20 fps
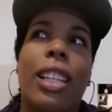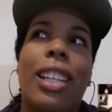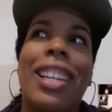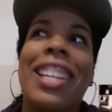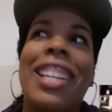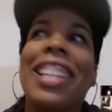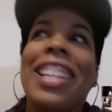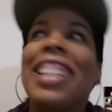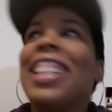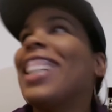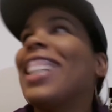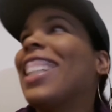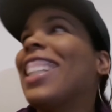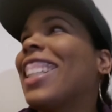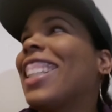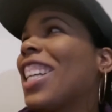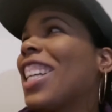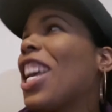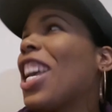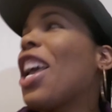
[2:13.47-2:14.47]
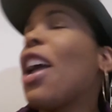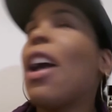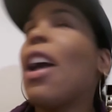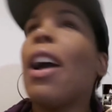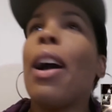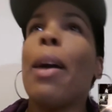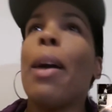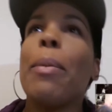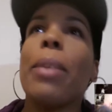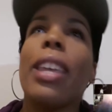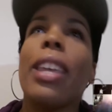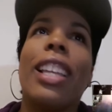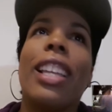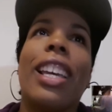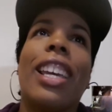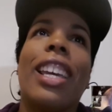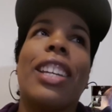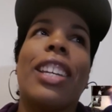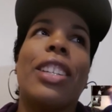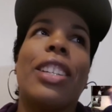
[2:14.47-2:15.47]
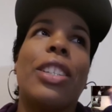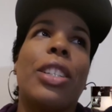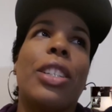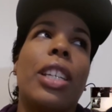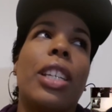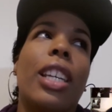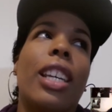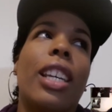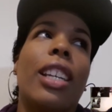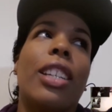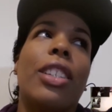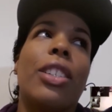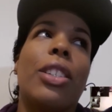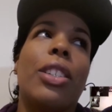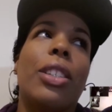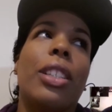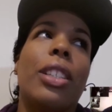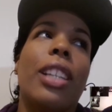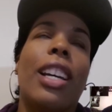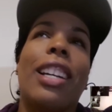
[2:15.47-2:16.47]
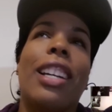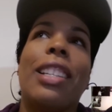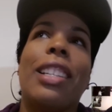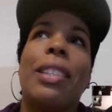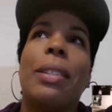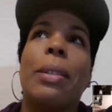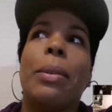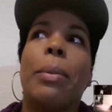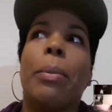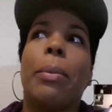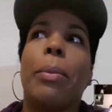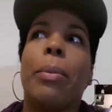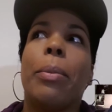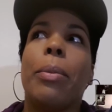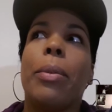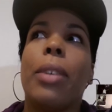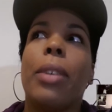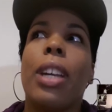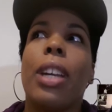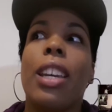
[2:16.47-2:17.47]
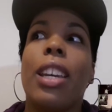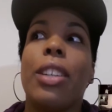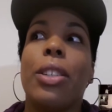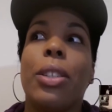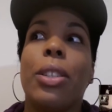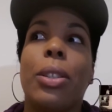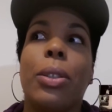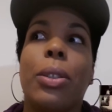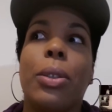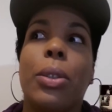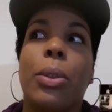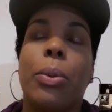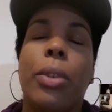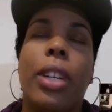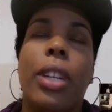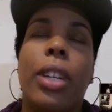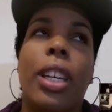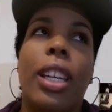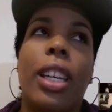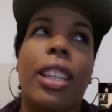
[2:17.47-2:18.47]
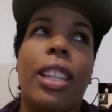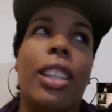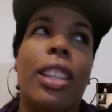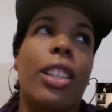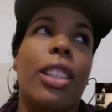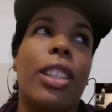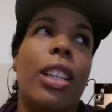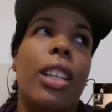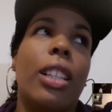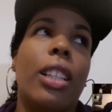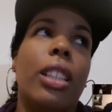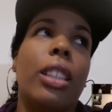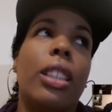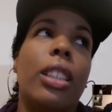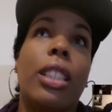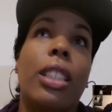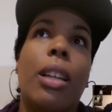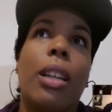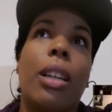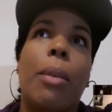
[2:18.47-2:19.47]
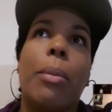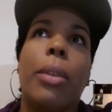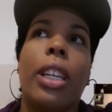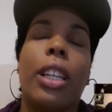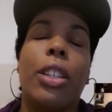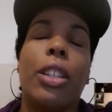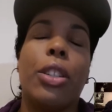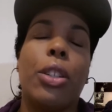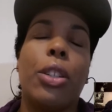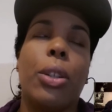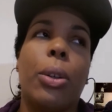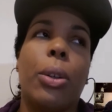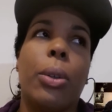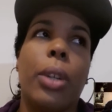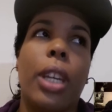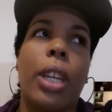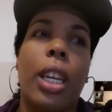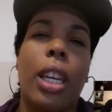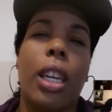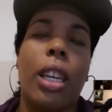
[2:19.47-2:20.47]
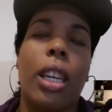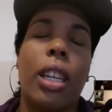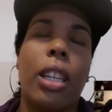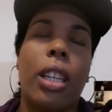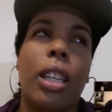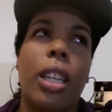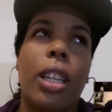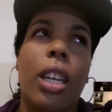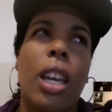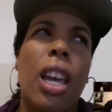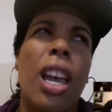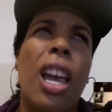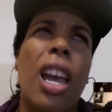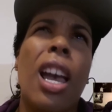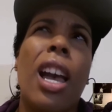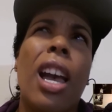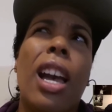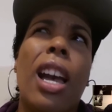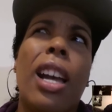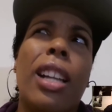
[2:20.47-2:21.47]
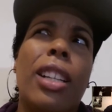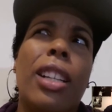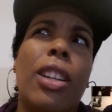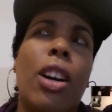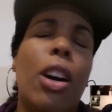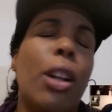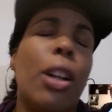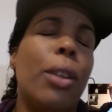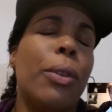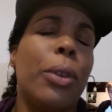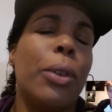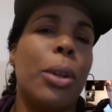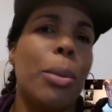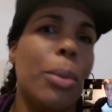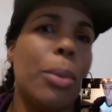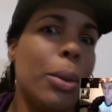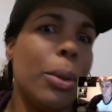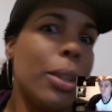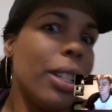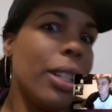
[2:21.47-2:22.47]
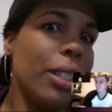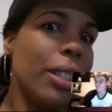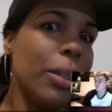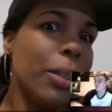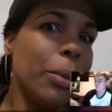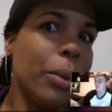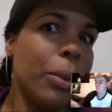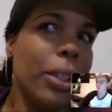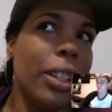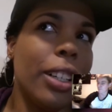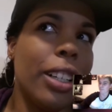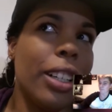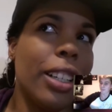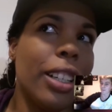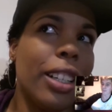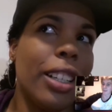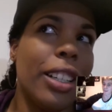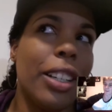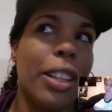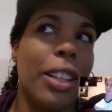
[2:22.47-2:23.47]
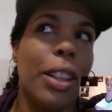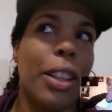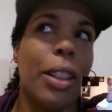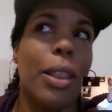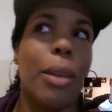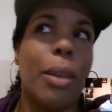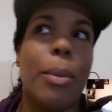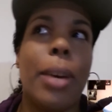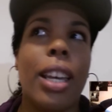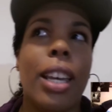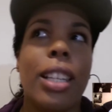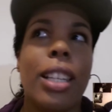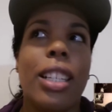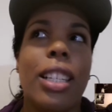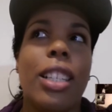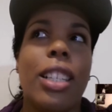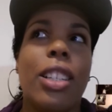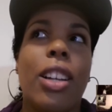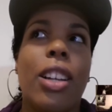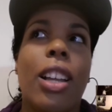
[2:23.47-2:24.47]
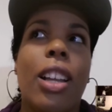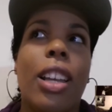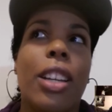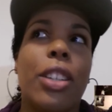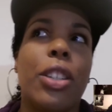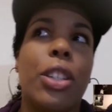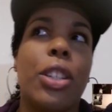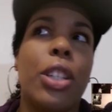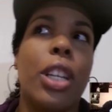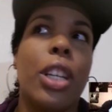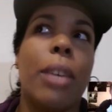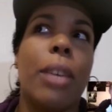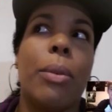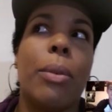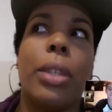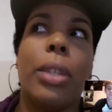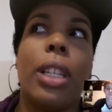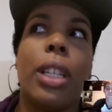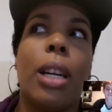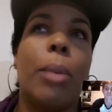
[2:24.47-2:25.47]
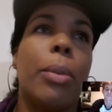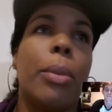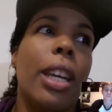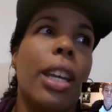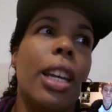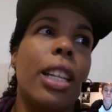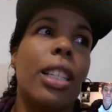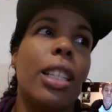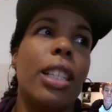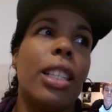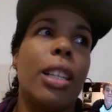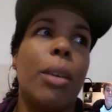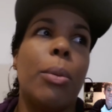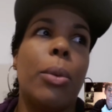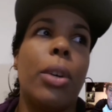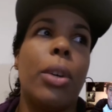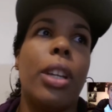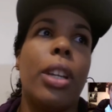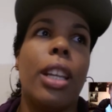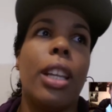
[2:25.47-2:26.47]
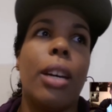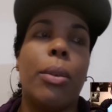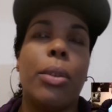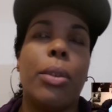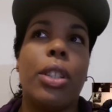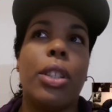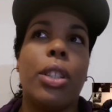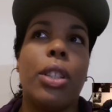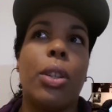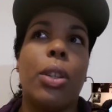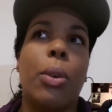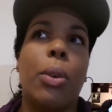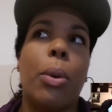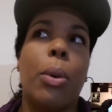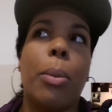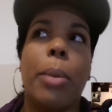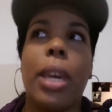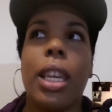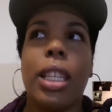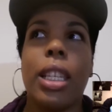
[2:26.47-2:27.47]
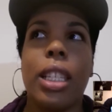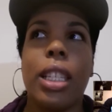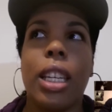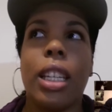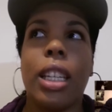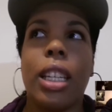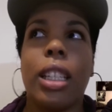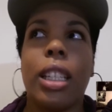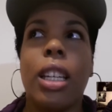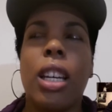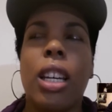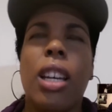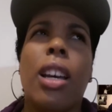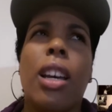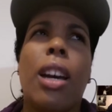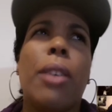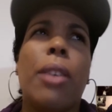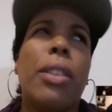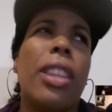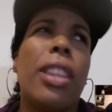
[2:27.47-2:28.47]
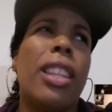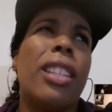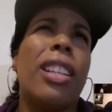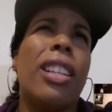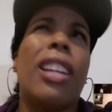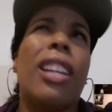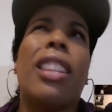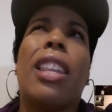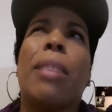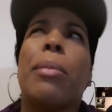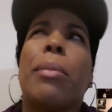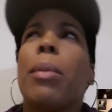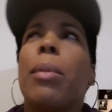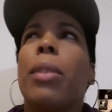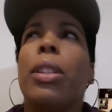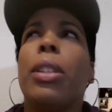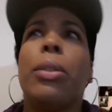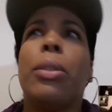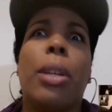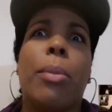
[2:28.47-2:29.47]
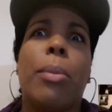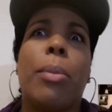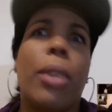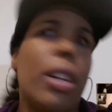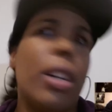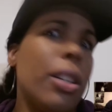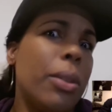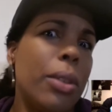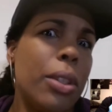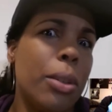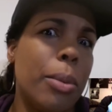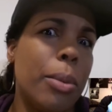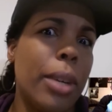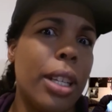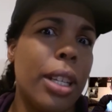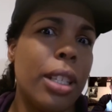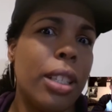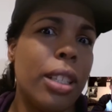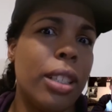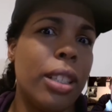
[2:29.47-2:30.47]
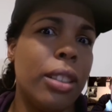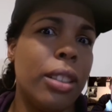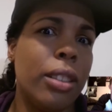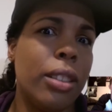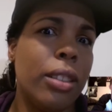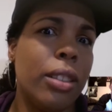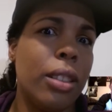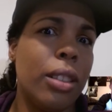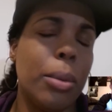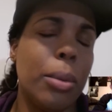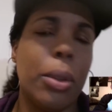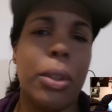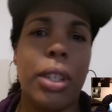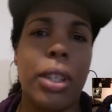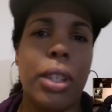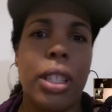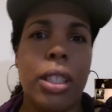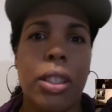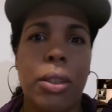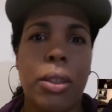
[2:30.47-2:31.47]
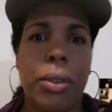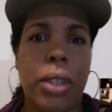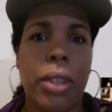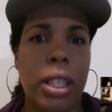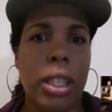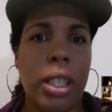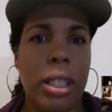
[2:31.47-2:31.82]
I mean, like she she's had some issues with stumbling and choking, and not all of her opponents were the best. It's not like she was up against someone that was so amazing. I, I think maybe Looney Bars was her best opponent so far.